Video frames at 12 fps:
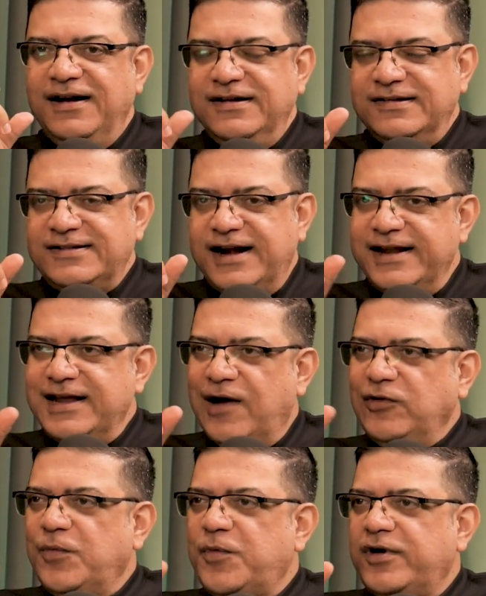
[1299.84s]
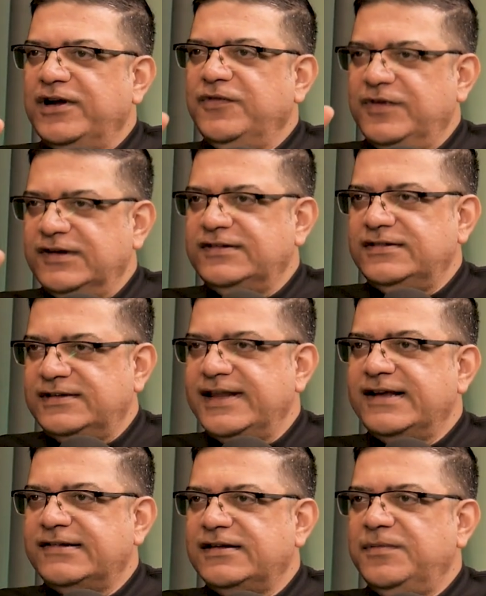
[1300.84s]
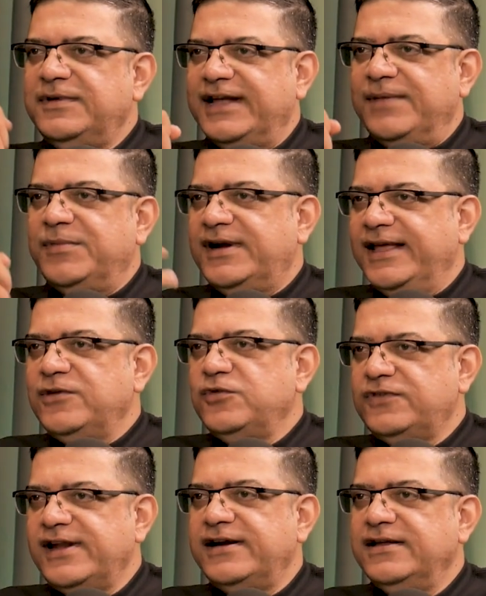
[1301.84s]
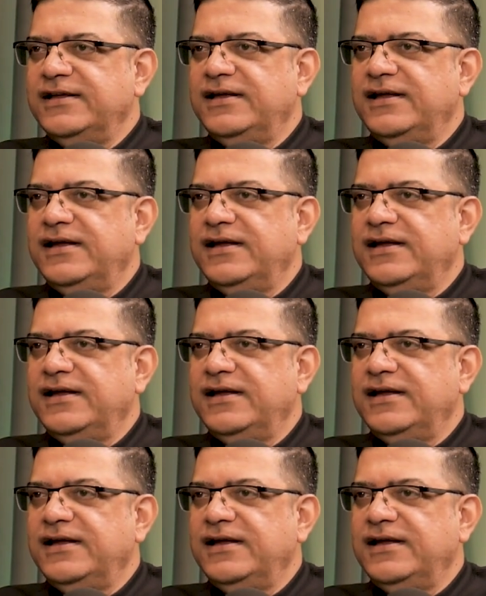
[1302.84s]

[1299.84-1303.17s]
understanding how the product works takes some time. But like you said